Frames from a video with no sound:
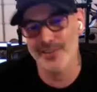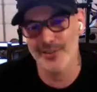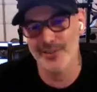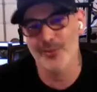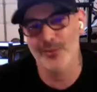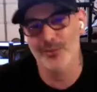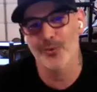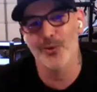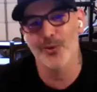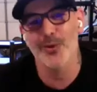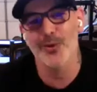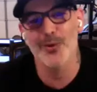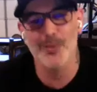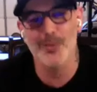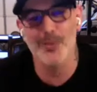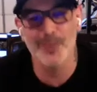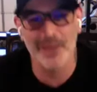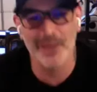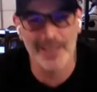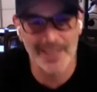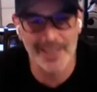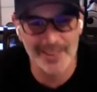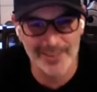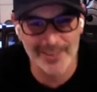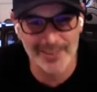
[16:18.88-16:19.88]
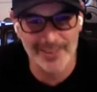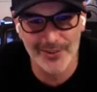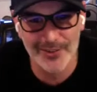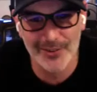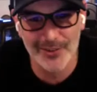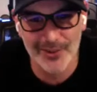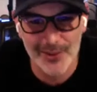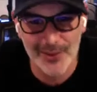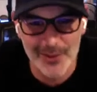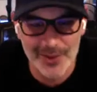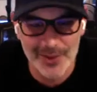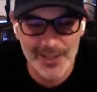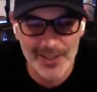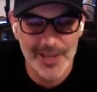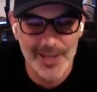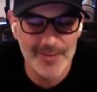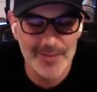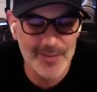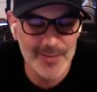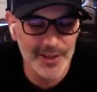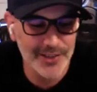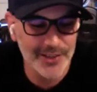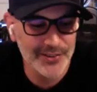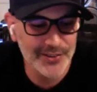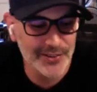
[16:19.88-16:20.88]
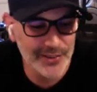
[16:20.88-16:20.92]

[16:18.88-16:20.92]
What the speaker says: this room that had listened to it that much.